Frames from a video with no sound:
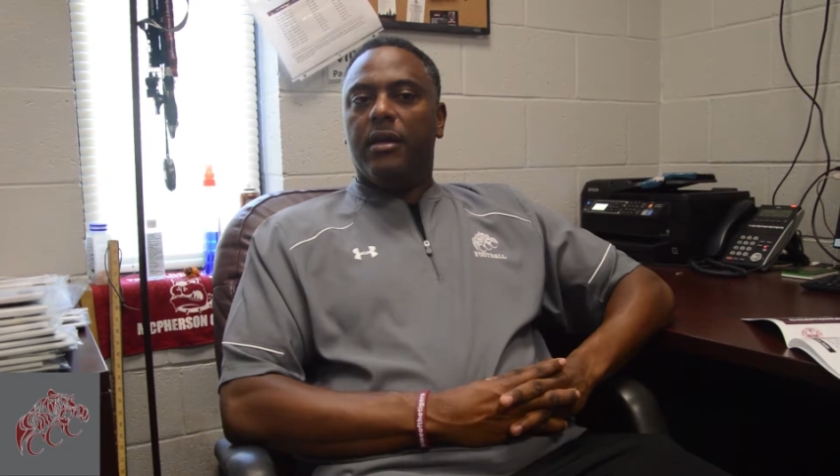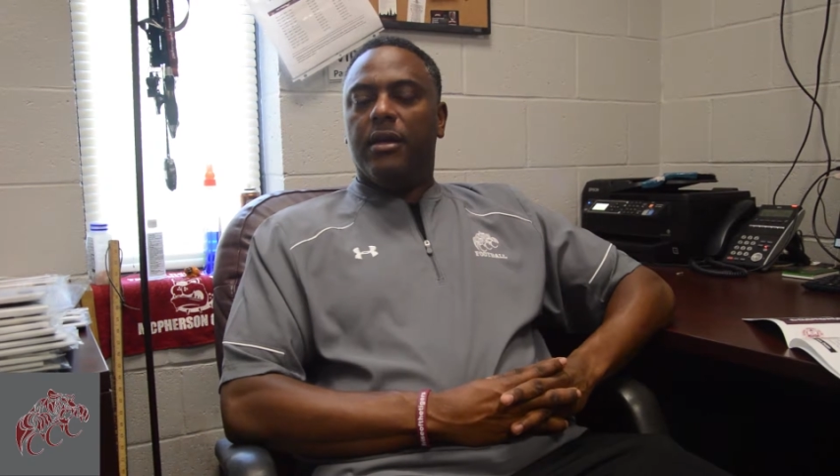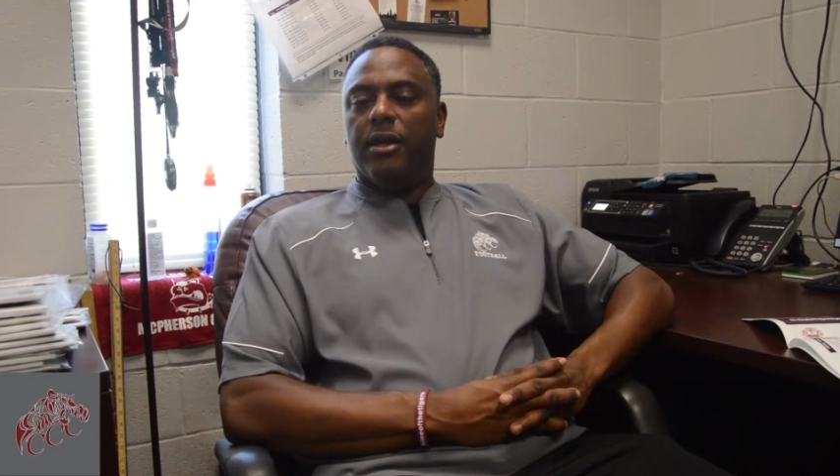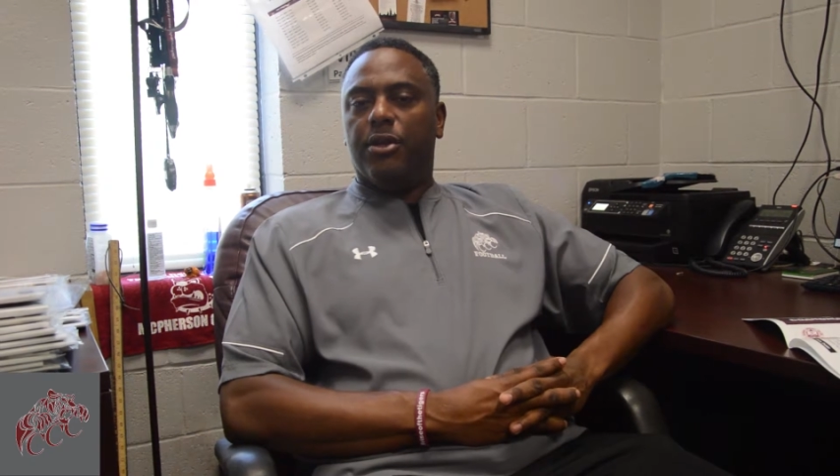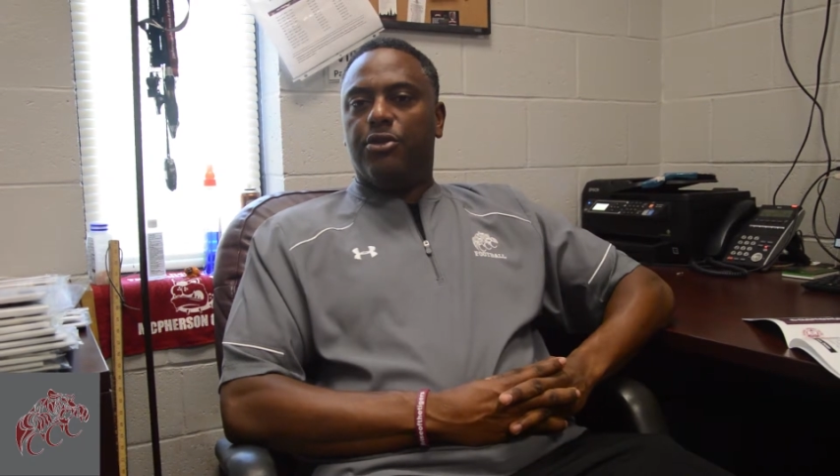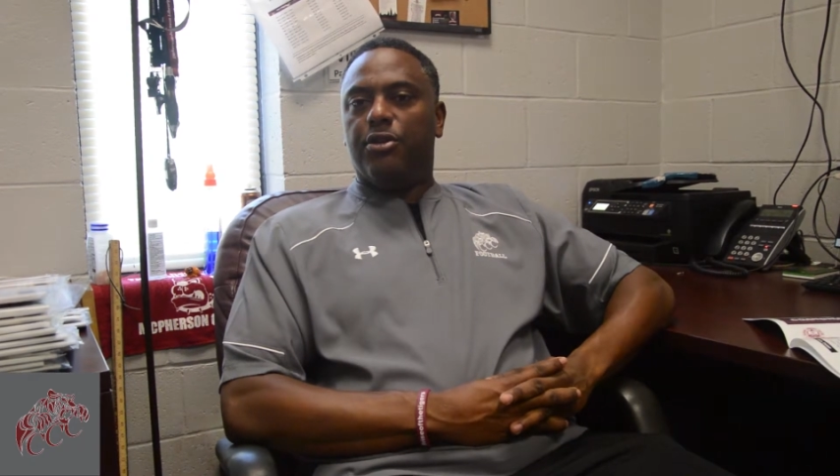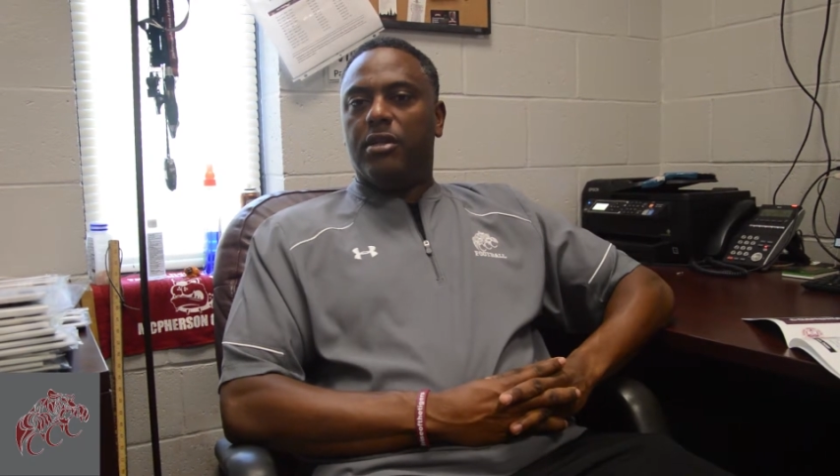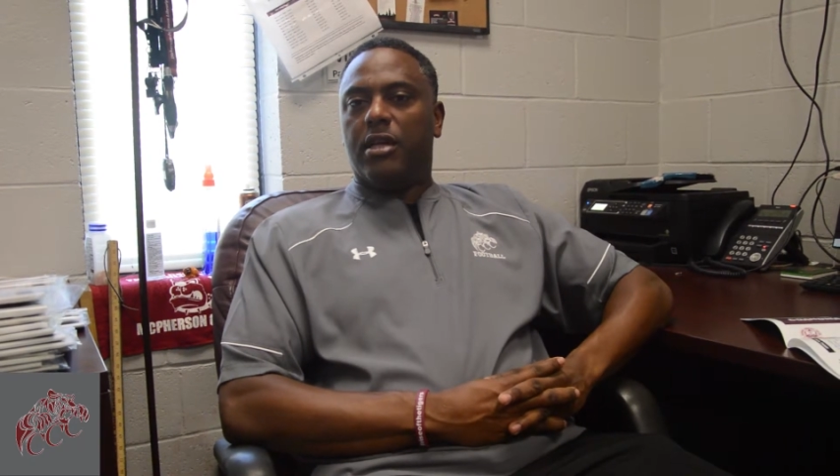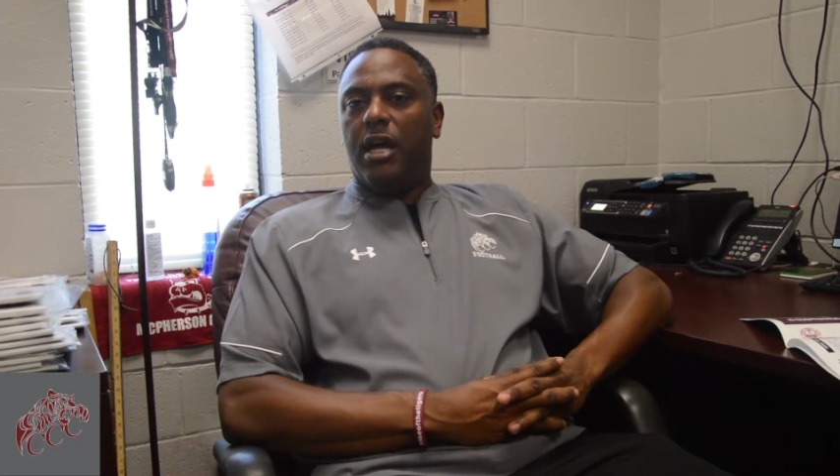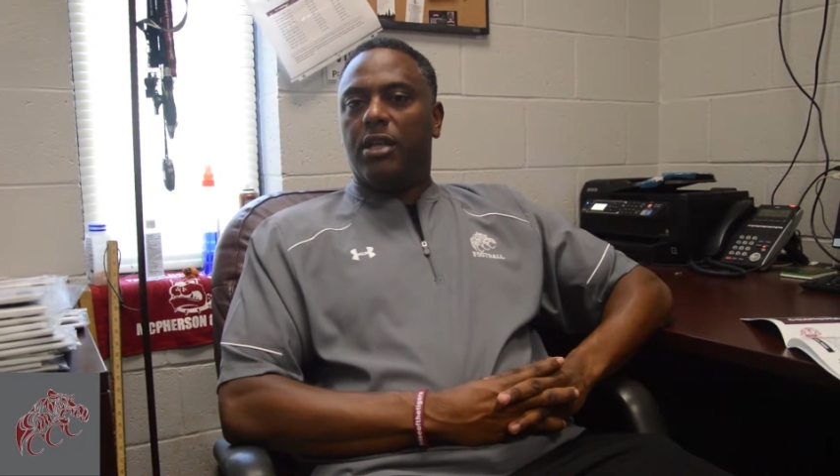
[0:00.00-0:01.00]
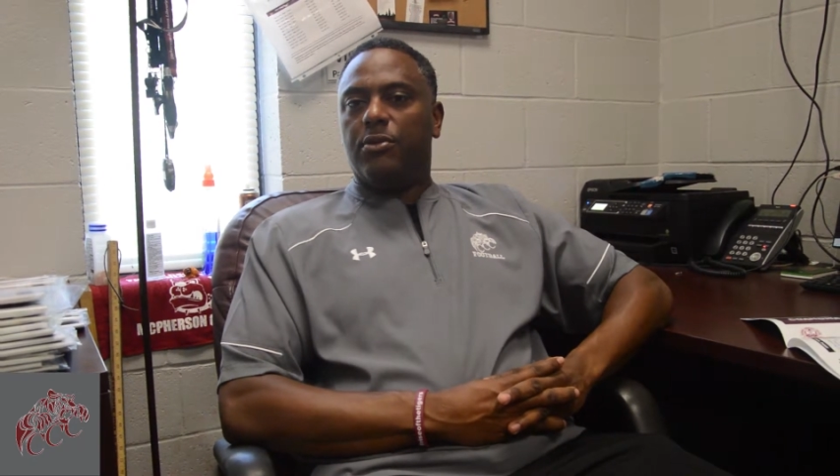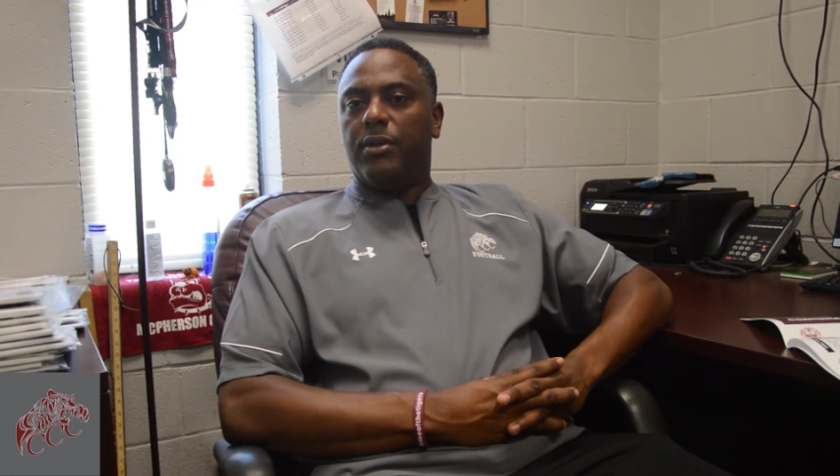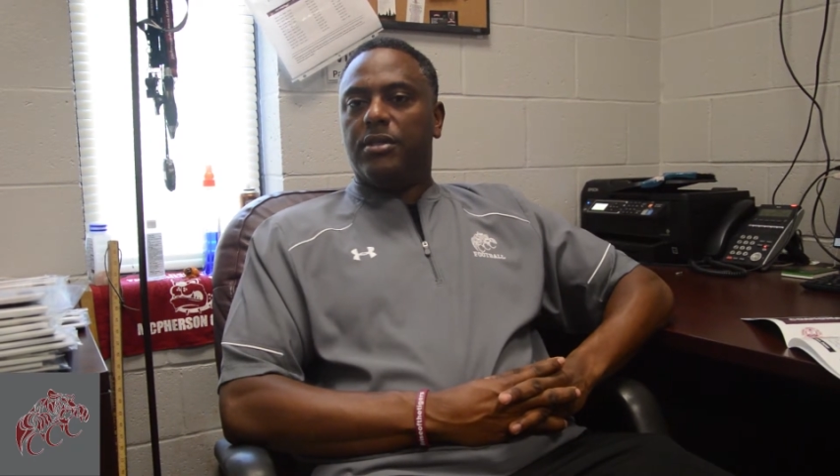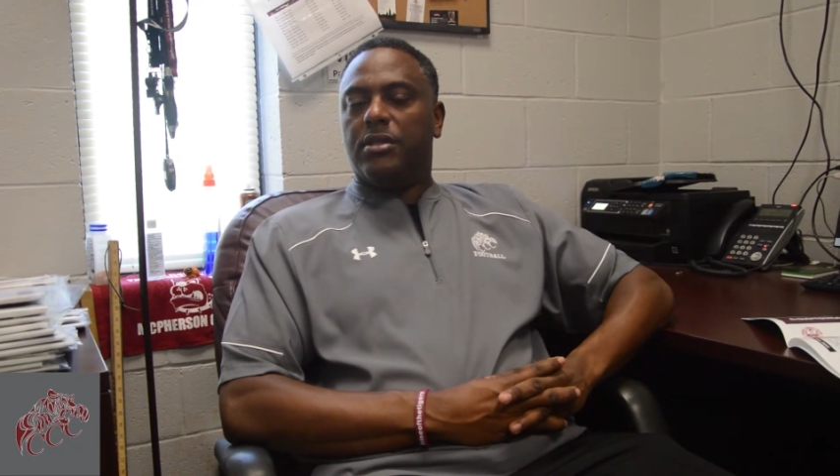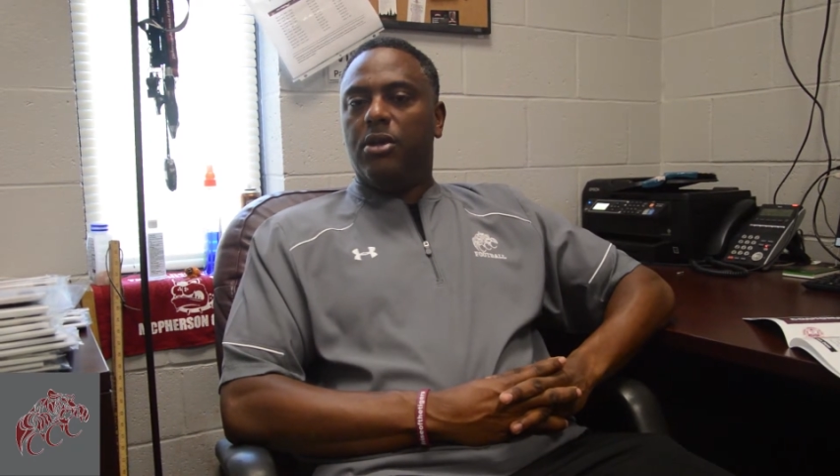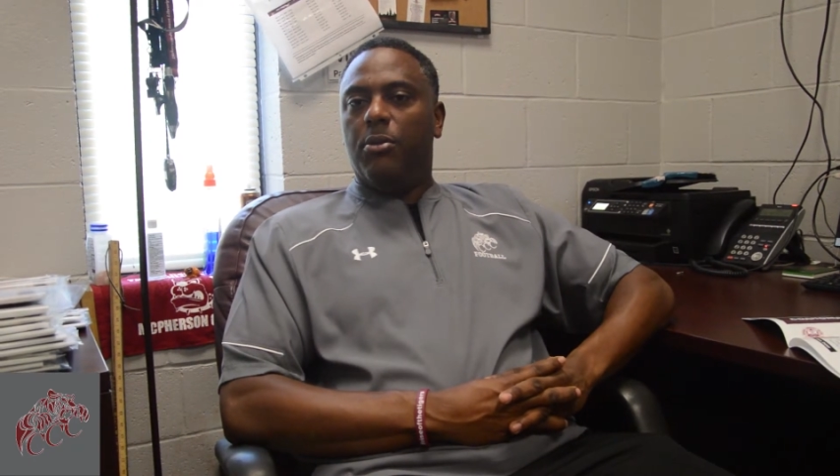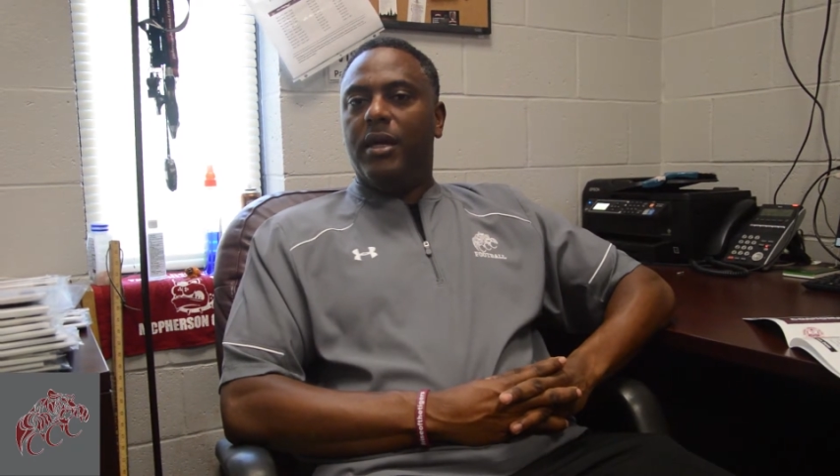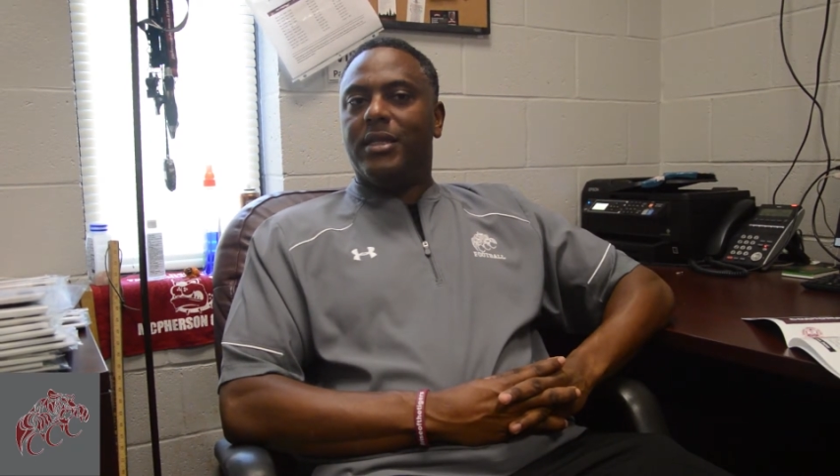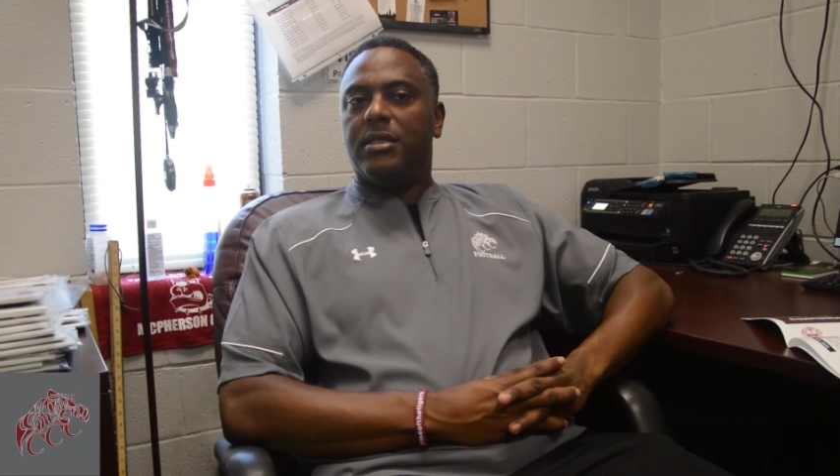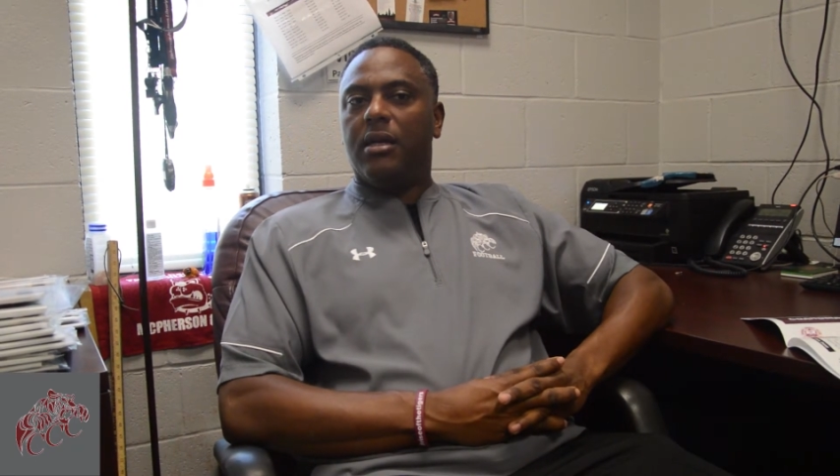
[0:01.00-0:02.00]
the other junior college with so
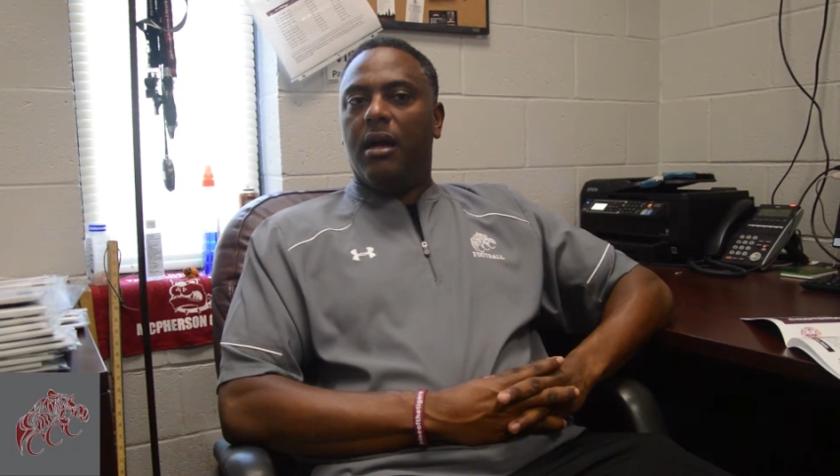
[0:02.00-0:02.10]
much